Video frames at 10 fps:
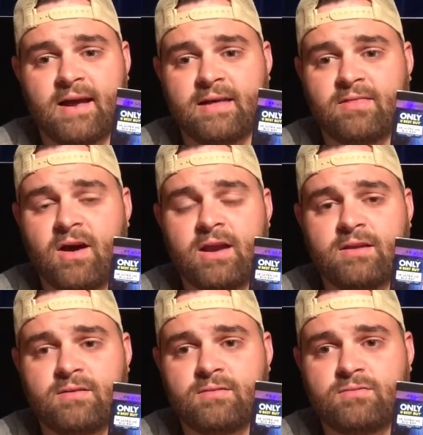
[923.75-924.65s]
I thought
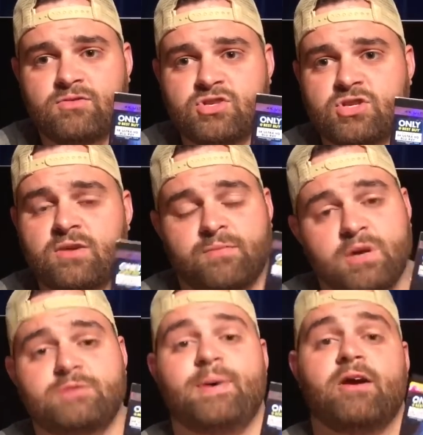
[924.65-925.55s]
it deserved
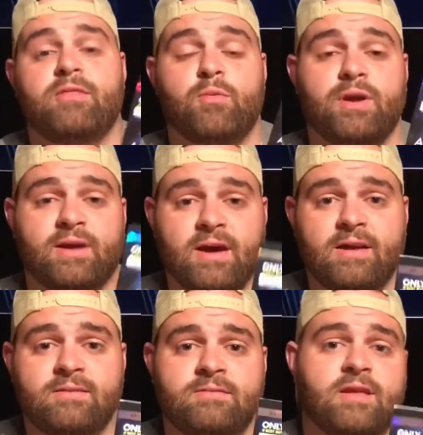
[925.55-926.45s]
much better than what it
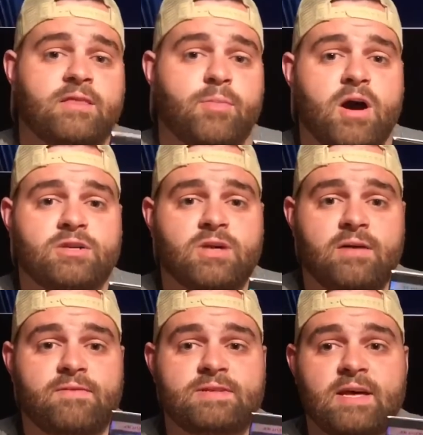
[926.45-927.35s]
got at the box
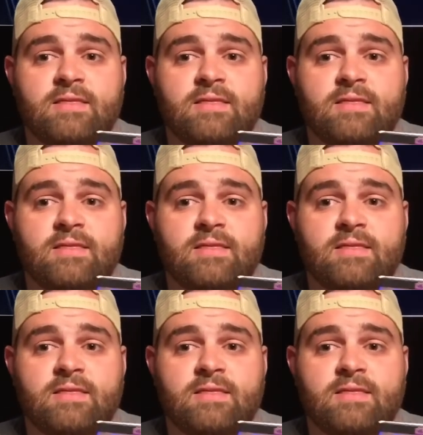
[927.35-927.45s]
office.